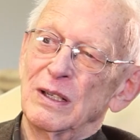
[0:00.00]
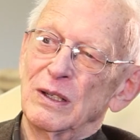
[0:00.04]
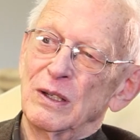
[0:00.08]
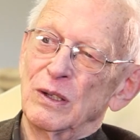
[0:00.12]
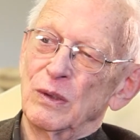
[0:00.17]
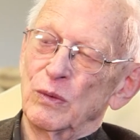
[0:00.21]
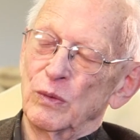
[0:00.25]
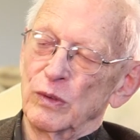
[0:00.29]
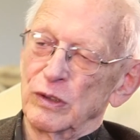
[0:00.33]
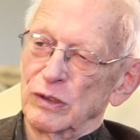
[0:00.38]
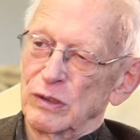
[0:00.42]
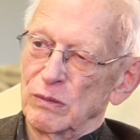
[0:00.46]

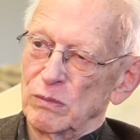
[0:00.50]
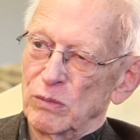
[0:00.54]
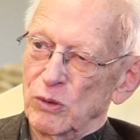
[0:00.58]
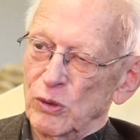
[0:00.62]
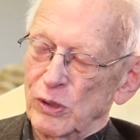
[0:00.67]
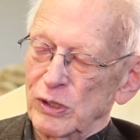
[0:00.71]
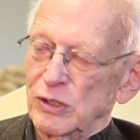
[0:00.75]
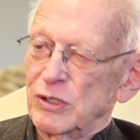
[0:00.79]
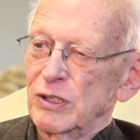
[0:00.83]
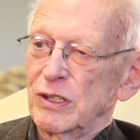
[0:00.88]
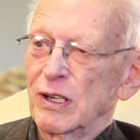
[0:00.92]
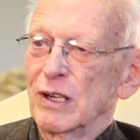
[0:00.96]
Went to Boy
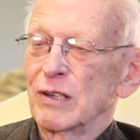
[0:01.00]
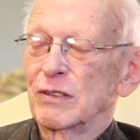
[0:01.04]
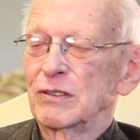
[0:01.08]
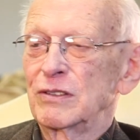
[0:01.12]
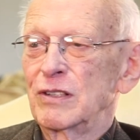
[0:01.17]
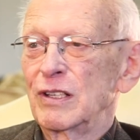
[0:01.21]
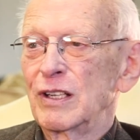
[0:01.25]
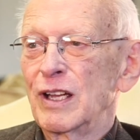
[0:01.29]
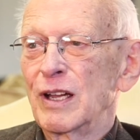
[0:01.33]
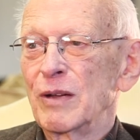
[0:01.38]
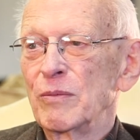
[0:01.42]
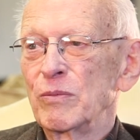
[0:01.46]
Scout
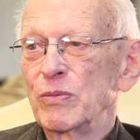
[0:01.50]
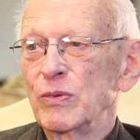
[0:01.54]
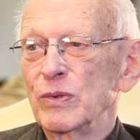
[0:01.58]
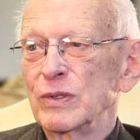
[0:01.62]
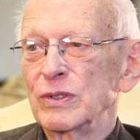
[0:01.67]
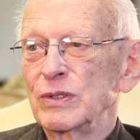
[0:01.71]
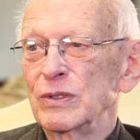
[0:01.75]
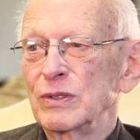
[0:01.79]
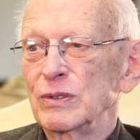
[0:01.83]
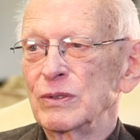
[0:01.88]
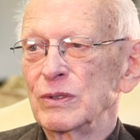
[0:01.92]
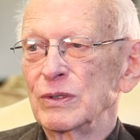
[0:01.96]
camp,
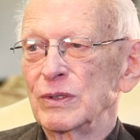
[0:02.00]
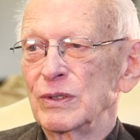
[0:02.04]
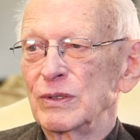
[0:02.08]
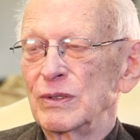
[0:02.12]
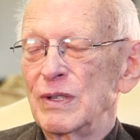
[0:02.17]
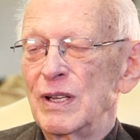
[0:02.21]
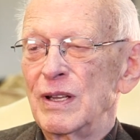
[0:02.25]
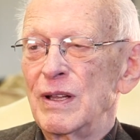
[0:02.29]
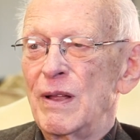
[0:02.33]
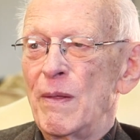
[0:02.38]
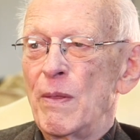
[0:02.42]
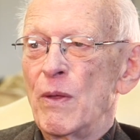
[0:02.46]
went to a
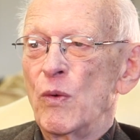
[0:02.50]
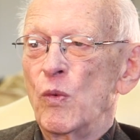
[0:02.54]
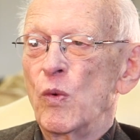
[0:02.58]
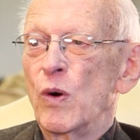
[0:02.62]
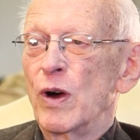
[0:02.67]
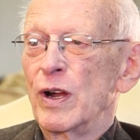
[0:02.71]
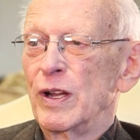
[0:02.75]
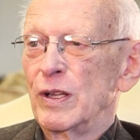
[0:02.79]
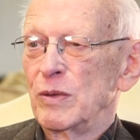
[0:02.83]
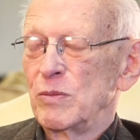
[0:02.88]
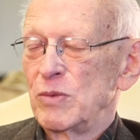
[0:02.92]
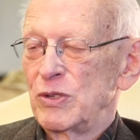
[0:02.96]

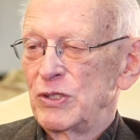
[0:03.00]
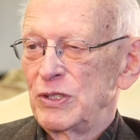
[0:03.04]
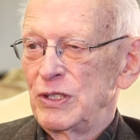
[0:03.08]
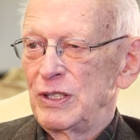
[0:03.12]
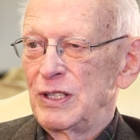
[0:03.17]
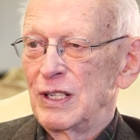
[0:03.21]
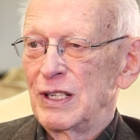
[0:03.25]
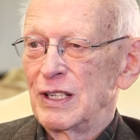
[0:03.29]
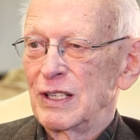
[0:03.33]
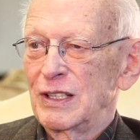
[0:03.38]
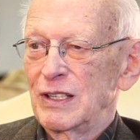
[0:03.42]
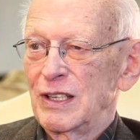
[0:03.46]

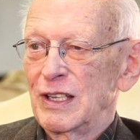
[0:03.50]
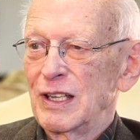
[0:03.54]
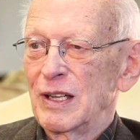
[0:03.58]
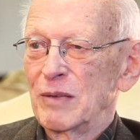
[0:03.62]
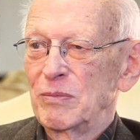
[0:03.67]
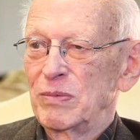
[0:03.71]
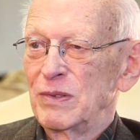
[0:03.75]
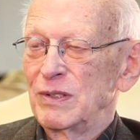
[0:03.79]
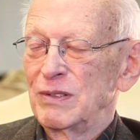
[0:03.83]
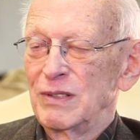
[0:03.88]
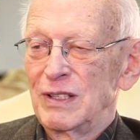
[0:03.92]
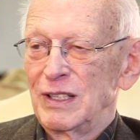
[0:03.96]
YMCA
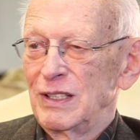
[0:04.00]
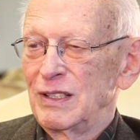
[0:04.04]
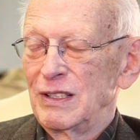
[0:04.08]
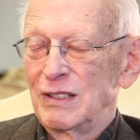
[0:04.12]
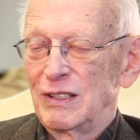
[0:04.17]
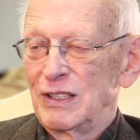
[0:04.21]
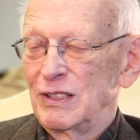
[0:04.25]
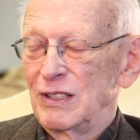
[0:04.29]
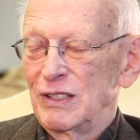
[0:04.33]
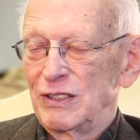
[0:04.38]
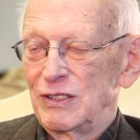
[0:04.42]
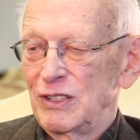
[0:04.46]
camp, and, and
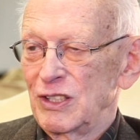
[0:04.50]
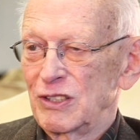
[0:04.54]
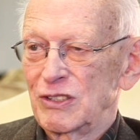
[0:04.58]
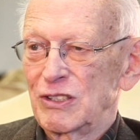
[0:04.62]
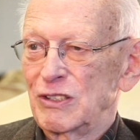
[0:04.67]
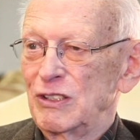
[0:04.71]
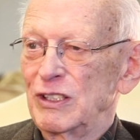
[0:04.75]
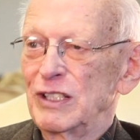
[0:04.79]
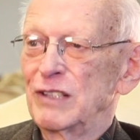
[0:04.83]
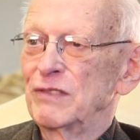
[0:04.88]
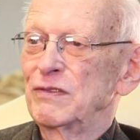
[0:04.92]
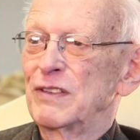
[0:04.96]
just
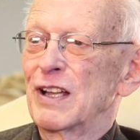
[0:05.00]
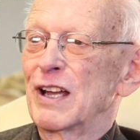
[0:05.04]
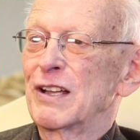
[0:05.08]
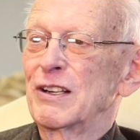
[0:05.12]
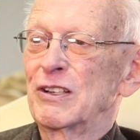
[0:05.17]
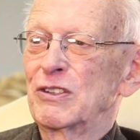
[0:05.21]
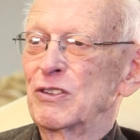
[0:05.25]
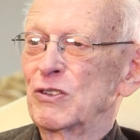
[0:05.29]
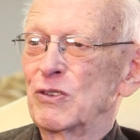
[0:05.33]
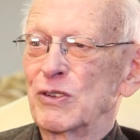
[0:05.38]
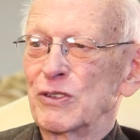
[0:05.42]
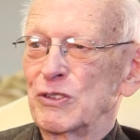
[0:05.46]
lived out
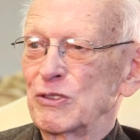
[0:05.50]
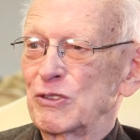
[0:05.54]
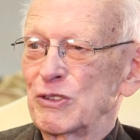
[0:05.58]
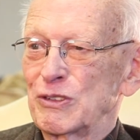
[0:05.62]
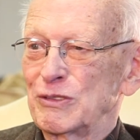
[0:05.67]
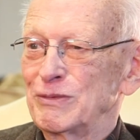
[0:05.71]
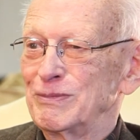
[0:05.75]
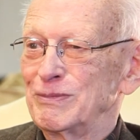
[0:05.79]
of doors.